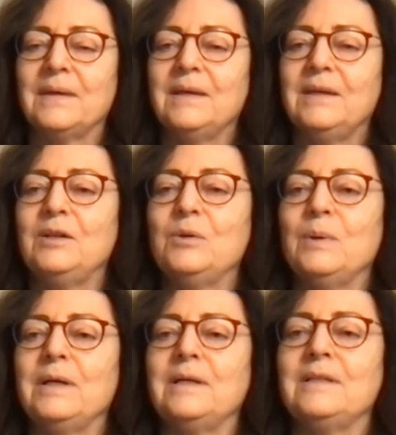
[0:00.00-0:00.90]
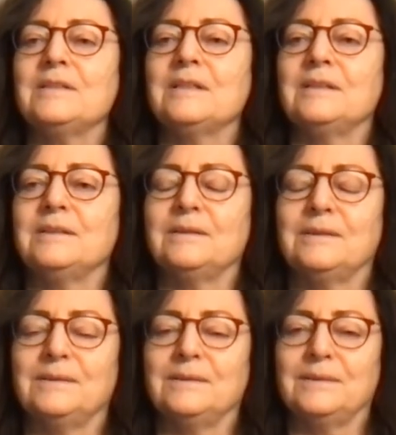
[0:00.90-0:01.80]
in a way that uh,
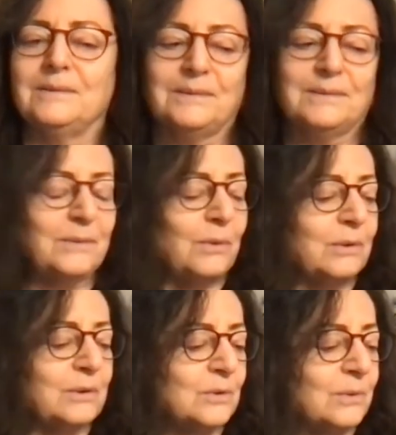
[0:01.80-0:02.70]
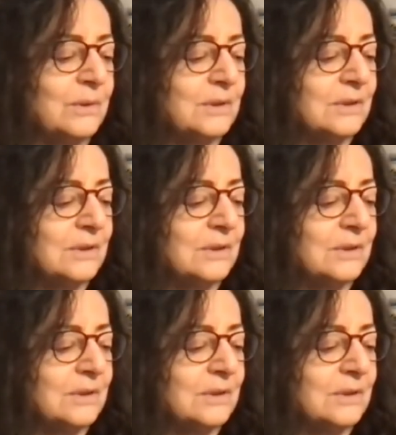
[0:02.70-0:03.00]
uh, uh also is